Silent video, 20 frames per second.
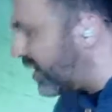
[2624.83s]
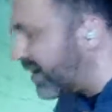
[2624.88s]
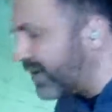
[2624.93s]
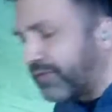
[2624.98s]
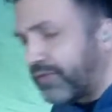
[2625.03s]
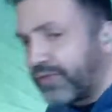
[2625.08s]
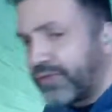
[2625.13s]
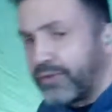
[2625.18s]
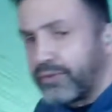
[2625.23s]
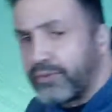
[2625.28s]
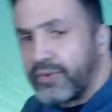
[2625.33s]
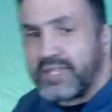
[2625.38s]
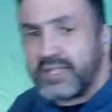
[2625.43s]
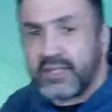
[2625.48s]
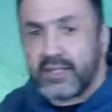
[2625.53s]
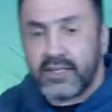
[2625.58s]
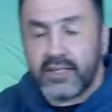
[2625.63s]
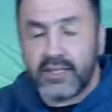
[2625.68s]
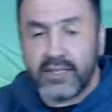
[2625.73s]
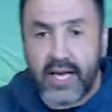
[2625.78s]
one of the
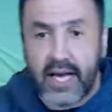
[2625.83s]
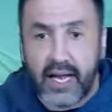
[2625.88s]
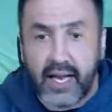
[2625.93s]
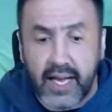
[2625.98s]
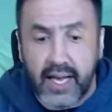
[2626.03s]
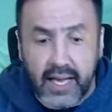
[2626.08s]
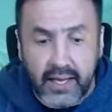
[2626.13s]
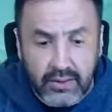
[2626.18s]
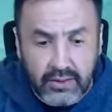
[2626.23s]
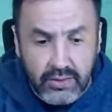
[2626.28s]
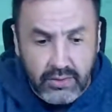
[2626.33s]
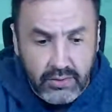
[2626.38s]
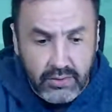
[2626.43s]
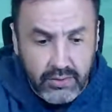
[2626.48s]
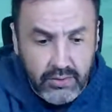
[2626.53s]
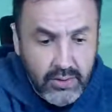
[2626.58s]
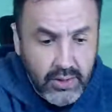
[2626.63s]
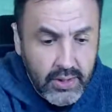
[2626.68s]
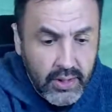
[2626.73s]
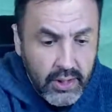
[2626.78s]
reasons I like
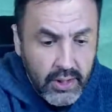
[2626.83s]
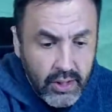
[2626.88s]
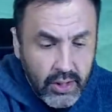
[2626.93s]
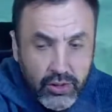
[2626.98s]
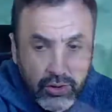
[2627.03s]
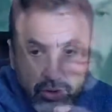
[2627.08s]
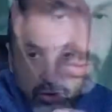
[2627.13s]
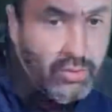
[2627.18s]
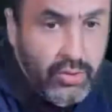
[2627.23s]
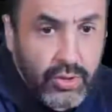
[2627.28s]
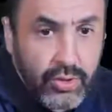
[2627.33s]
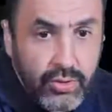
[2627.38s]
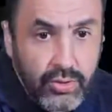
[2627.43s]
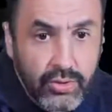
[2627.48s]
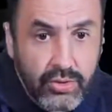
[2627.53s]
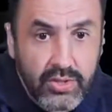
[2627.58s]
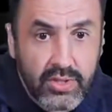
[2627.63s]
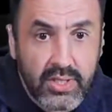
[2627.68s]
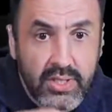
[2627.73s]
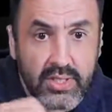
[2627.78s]
to
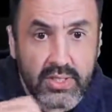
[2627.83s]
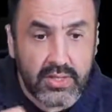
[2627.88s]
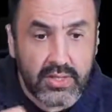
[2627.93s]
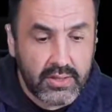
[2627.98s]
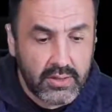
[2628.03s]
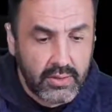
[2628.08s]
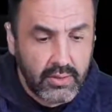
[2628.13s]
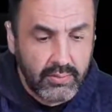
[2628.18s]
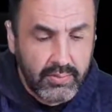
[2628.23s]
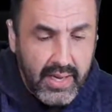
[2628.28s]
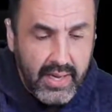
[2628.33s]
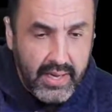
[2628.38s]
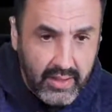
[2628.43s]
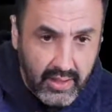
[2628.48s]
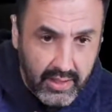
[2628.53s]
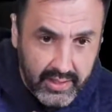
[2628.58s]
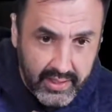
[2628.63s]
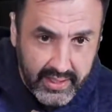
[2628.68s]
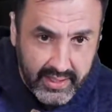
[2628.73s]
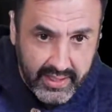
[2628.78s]
use this. Oh my
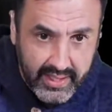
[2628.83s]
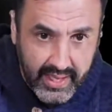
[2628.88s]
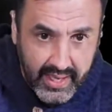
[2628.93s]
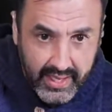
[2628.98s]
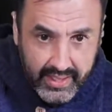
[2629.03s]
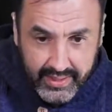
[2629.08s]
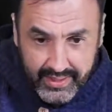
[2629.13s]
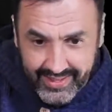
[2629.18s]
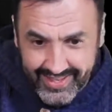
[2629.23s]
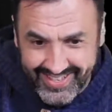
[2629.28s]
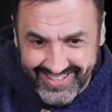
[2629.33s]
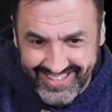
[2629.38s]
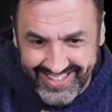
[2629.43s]
god, again,